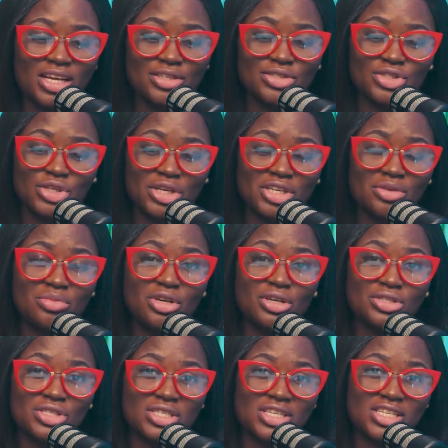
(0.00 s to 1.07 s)
and joining me
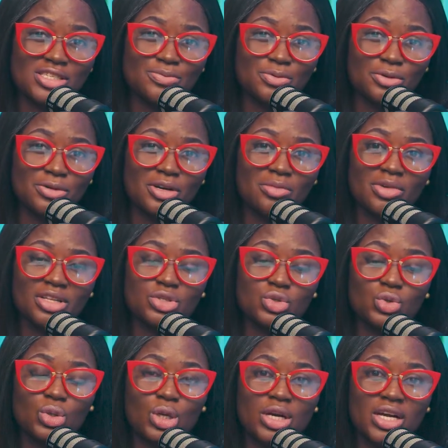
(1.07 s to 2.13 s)
on today's program are
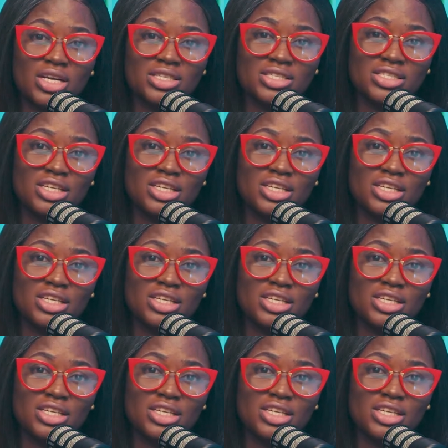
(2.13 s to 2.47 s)
two lawyers